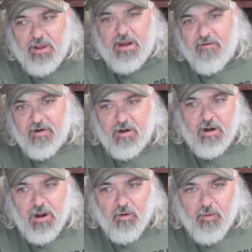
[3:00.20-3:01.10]
never,
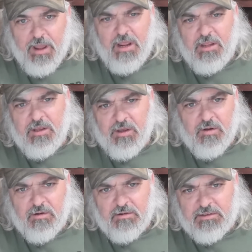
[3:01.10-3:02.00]
we didn't
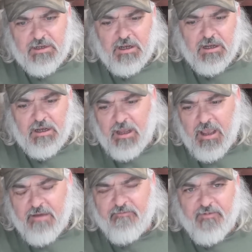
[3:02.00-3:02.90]
use uh,
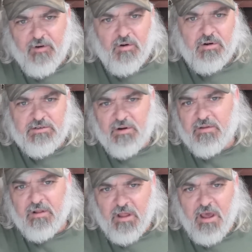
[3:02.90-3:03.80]
M4s or
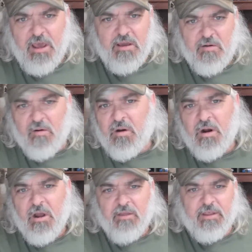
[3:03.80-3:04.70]
the like,
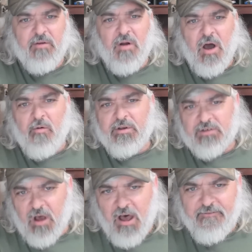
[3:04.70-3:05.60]
or they were always
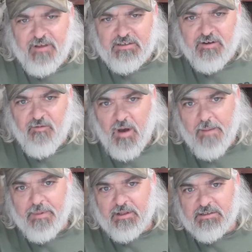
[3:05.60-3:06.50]
offensive
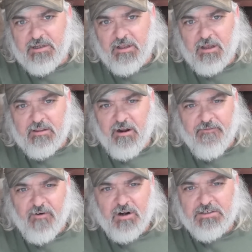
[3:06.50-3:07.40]
weapons and, and
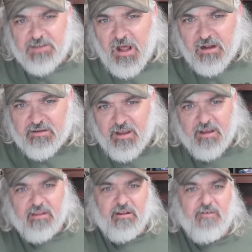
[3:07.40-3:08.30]
therefore
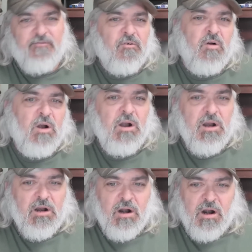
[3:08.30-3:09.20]
assaulting and therefore
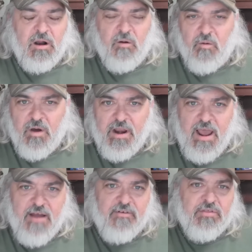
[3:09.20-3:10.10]
uh,
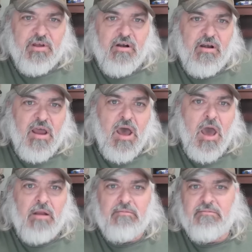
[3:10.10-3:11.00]
whatever. They're not